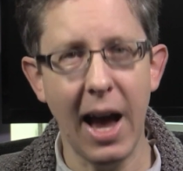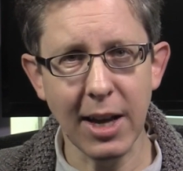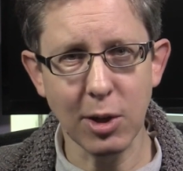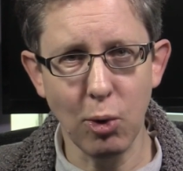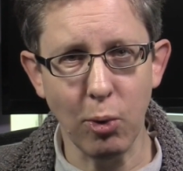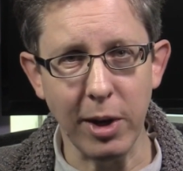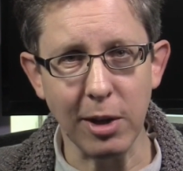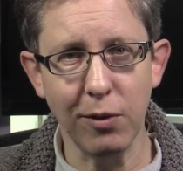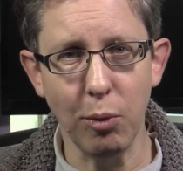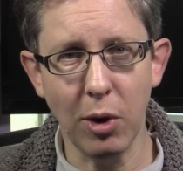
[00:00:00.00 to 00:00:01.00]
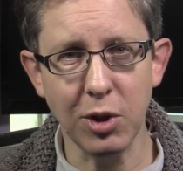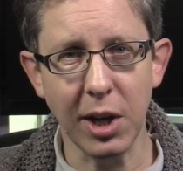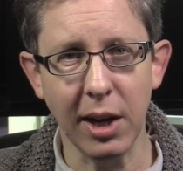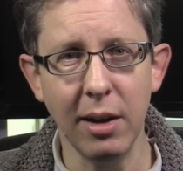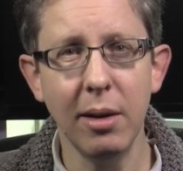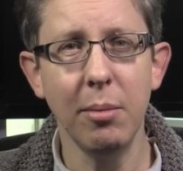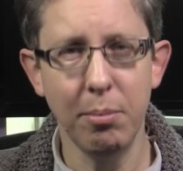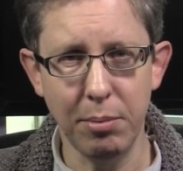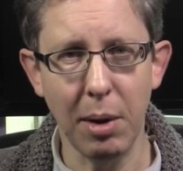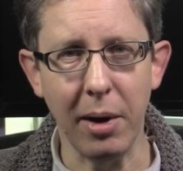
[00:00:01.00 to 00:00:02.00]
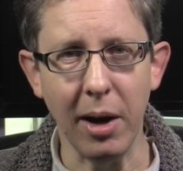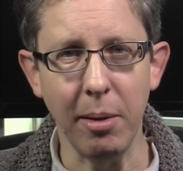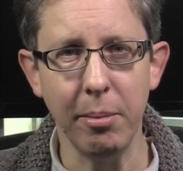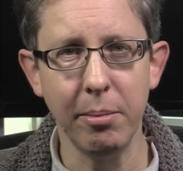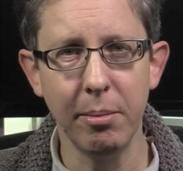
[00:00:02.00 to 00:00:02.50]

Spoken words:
as always, for watching. Bye-bye.